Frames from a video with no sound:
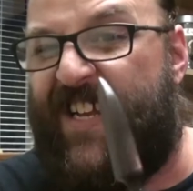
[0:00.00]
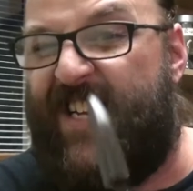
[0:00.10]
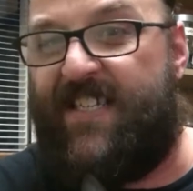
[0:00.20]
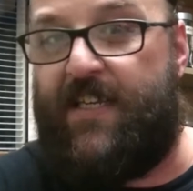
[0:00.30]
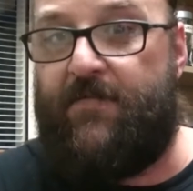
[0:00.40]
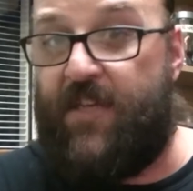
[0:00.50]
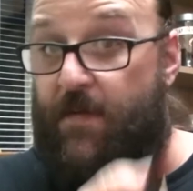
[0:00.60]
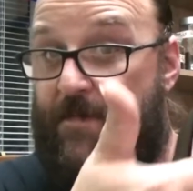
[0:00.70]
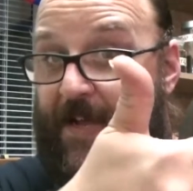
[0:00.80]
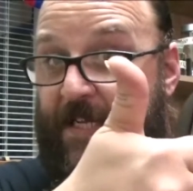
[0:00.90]
Fantastic.
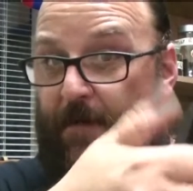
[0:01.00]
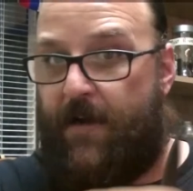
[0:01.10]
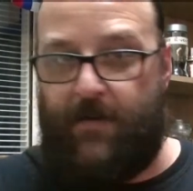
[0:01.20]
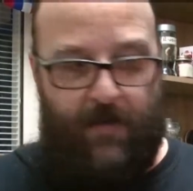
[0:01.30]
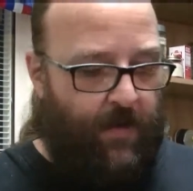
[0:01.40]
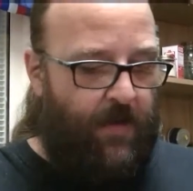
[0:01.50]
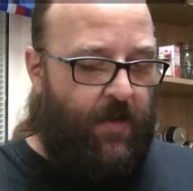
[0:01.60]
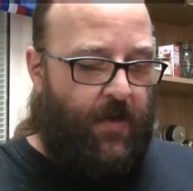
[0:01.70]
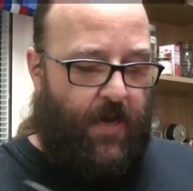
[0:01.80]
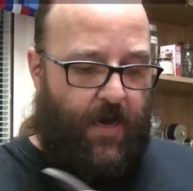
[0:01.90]
So thanks, Mark.
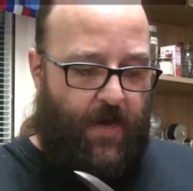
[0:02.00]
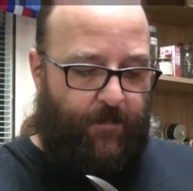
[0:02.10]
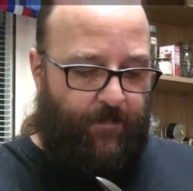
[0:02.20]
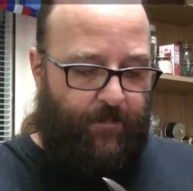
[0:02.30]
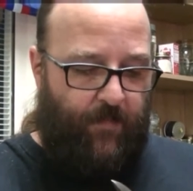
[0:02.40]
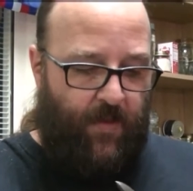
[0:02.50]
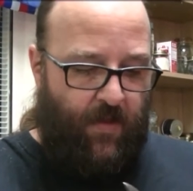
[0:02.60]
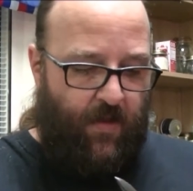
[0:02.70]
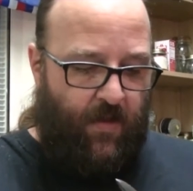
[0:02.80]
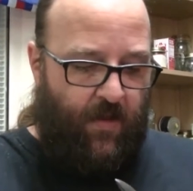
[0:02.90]
That's
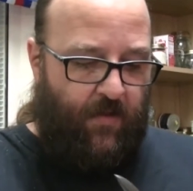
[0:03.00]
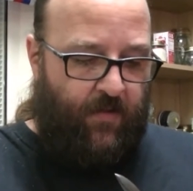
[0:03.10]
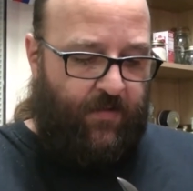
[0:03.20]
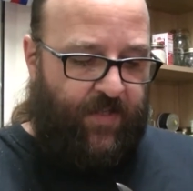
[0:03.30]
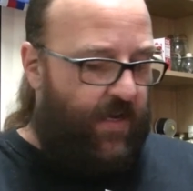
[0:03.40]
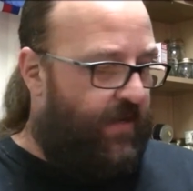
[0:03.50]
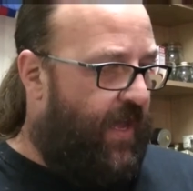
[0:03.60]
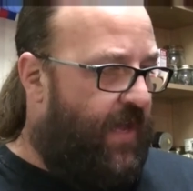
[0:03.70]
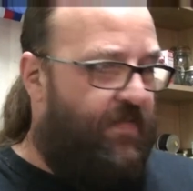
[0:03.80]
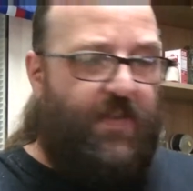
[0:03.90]

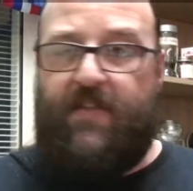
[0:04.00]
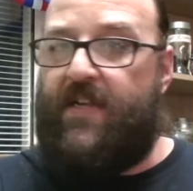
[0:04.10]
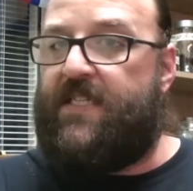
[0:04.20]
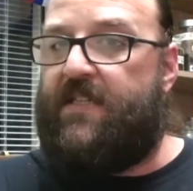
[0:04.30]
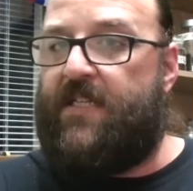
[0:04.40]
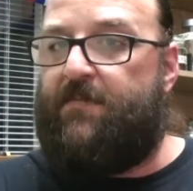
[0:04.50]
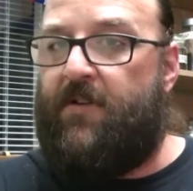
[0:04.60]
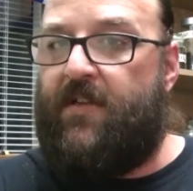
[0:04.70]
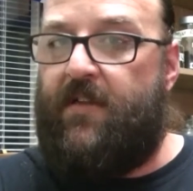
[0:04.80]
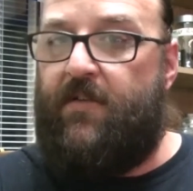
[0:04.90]

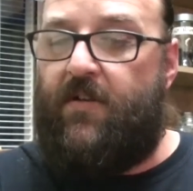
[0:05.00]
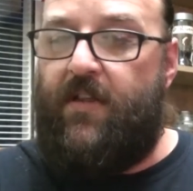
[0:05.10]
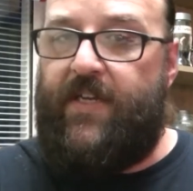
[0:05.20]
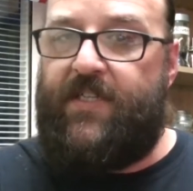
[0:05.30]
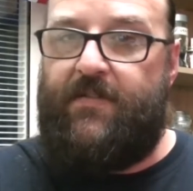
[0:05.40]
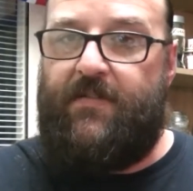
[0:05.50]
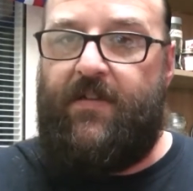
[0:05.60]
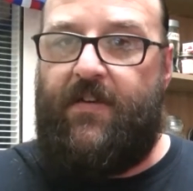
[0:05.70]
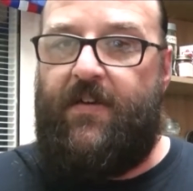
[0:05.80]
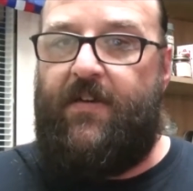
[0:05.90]
my Dunhill collection.
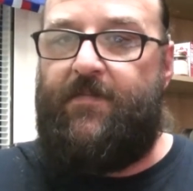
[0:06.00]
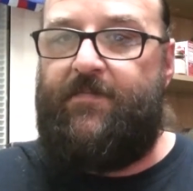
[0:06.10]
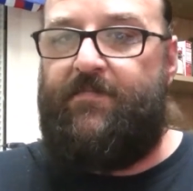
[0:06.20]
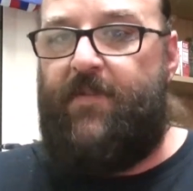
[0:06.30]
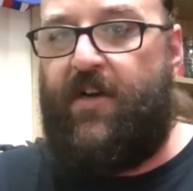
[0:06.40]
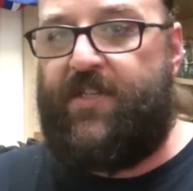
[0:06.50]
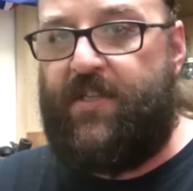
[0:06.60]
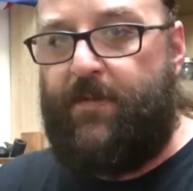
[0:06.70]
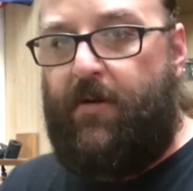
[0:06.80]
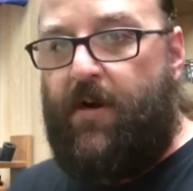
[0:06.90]
Most
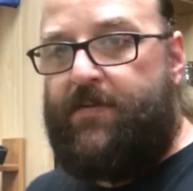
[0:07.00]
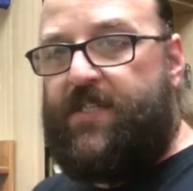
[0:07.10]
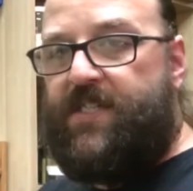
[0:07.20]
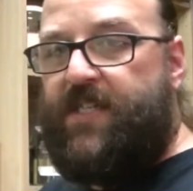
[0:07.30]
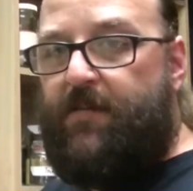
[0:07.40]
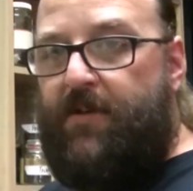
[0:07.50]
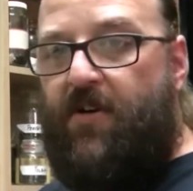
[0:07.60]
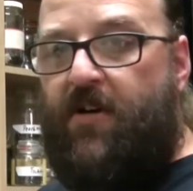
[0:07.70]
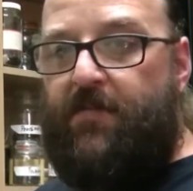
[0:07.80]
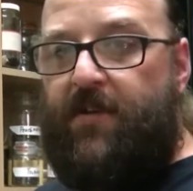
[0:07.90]
of the pipes you see
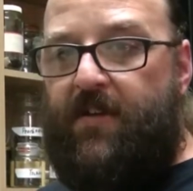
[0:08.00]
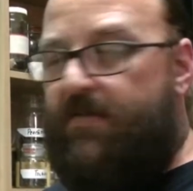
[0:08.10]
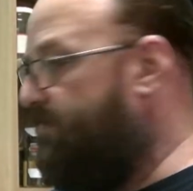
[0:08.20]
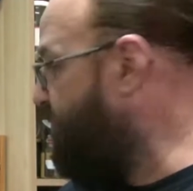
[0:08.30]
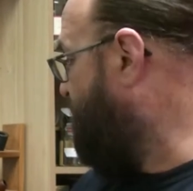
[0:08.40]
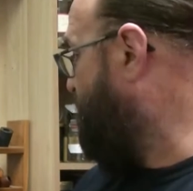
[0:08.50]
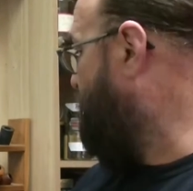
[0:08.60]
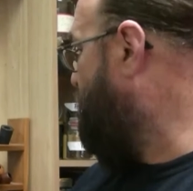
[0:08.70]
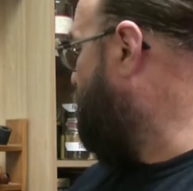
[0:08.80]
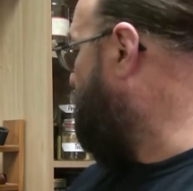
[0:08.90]
behind me
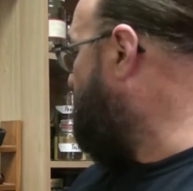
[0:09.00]
on the